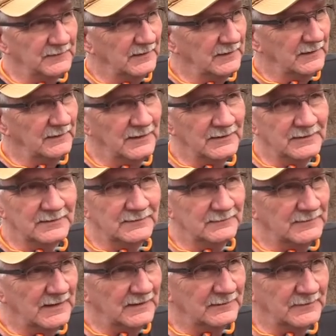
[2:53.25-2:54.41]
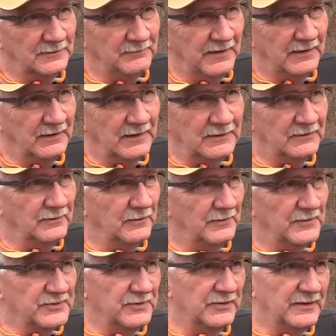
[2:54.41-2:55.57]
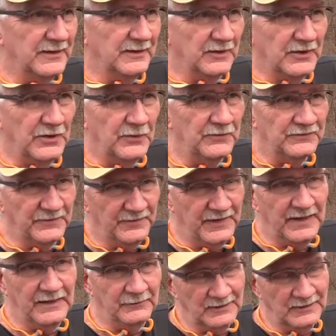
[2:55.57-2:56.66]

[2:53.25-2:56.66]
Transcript: I almost couldn't get a Colt for that.